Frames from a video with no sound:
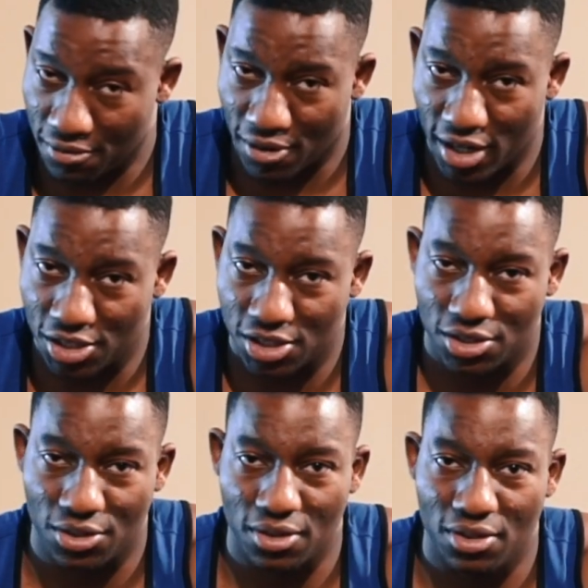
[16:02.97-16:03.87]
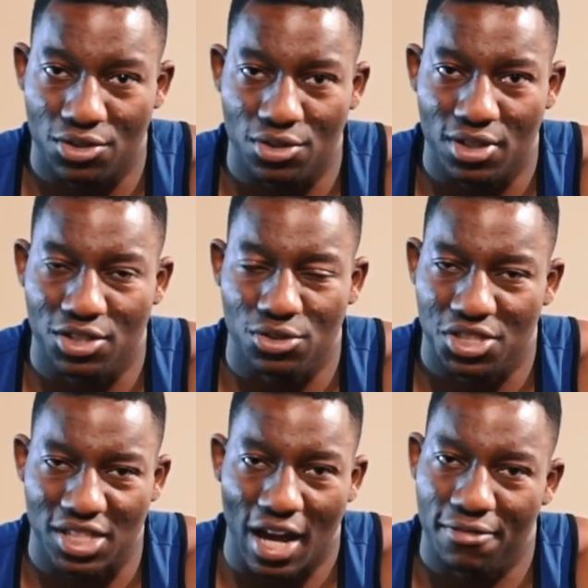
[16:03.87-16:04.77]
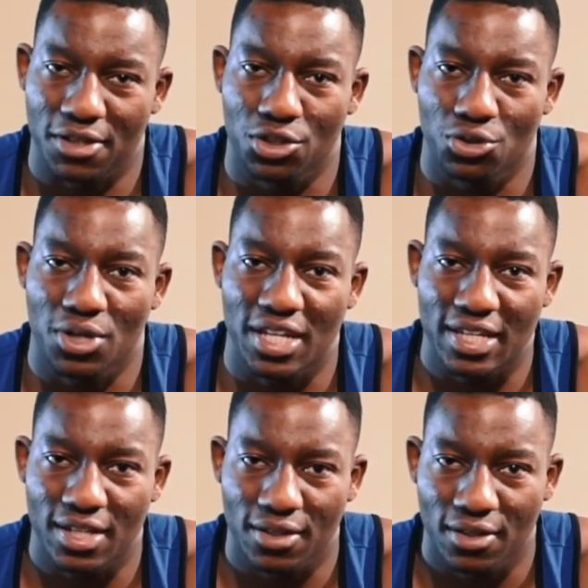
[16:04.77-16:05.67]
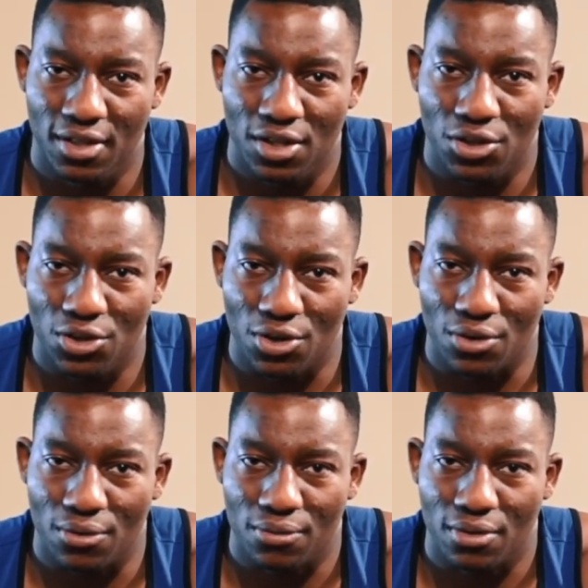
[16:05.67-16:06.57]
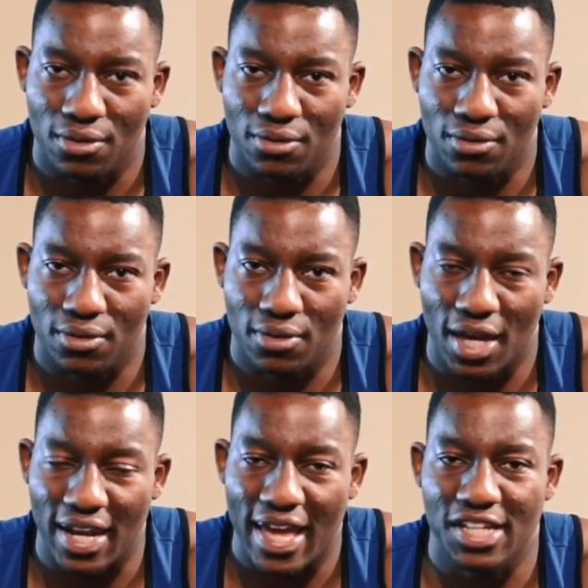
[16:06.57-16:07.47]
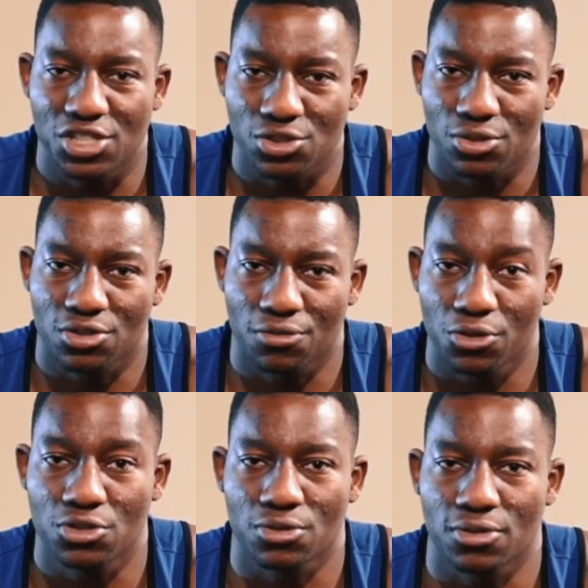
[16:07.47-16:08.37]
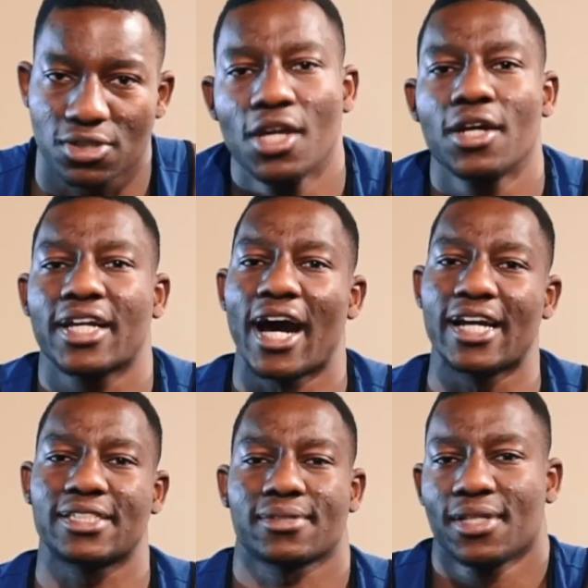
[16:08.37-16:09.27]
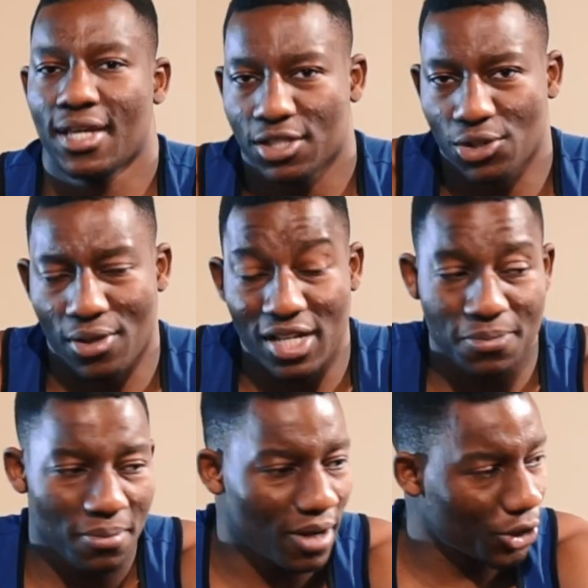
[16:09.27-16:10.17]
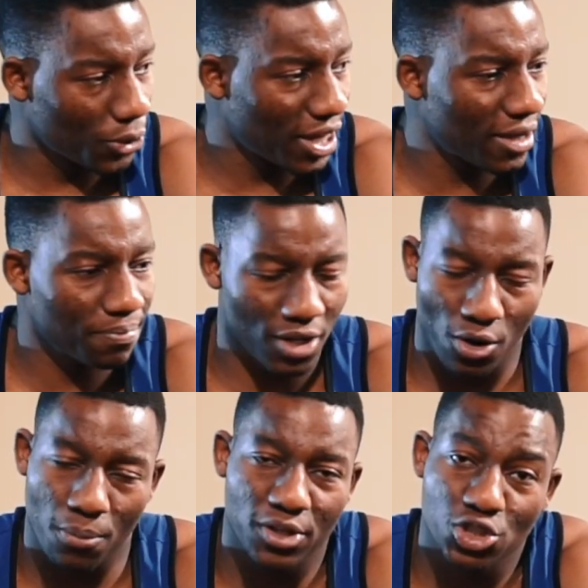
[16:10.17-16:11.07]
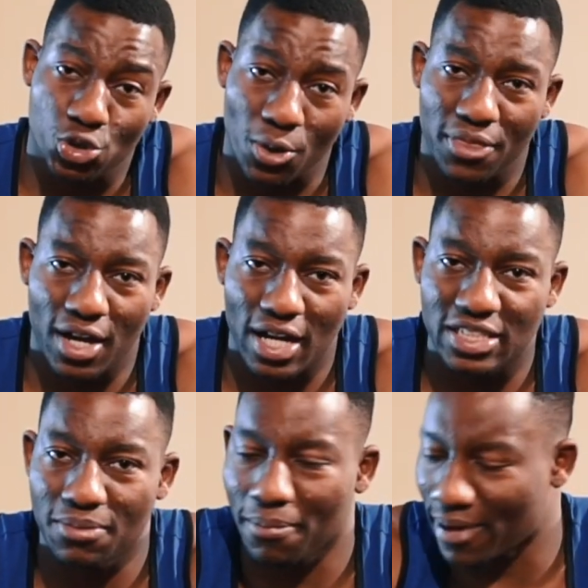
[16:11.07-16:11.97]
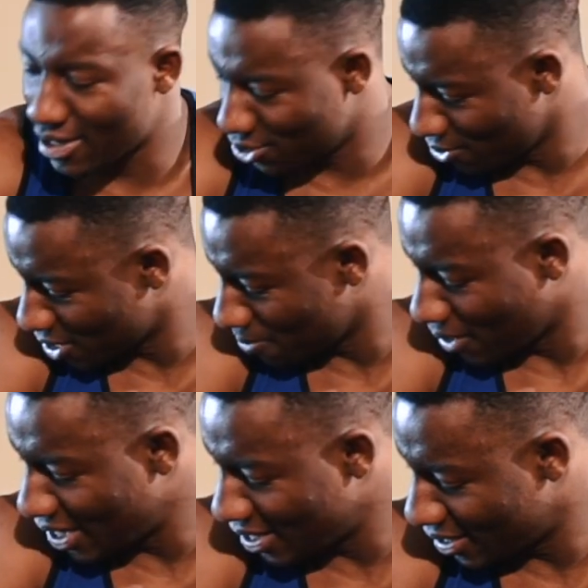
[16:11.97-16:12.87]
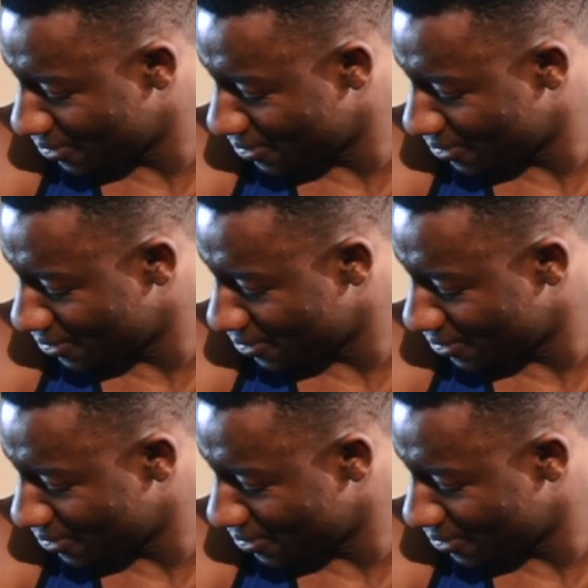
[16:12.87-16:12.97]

rush. You know, it's not just caffeine. You need, you know, an energy source, food source. Guys, so that's been my Q&A. I hope you enjoyed that. I did my best to explain,